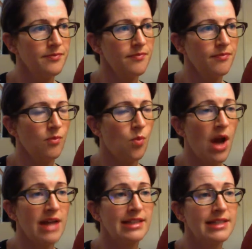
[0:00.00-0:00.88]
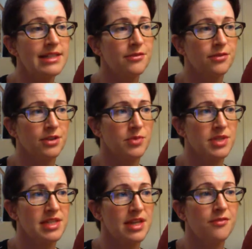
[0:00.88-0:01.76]
Widely different was
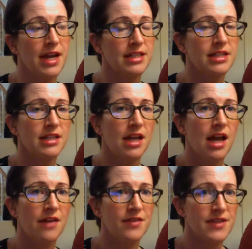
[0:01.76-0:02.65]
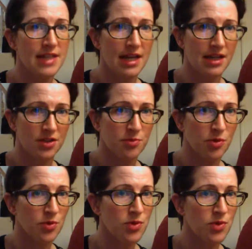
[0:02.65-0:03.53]
the effect of a second
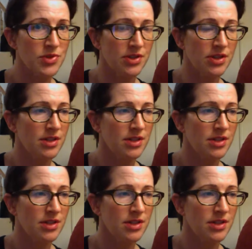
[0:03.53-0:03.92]
perusal.